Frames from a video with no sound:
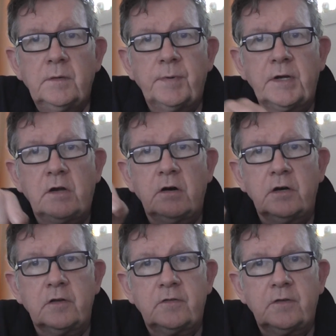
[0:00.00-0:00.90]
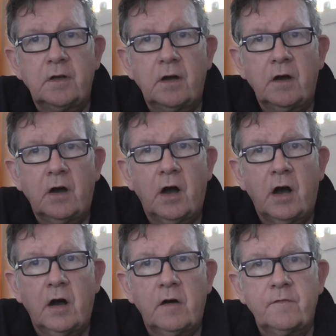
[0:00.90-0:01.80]
because
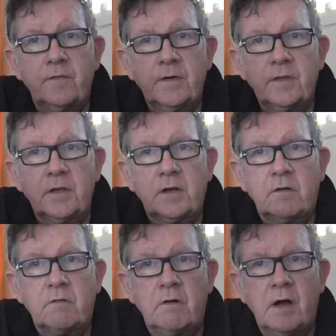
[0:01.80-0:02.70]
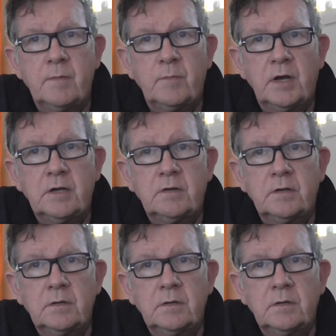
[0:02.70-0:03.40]
of the crime rate.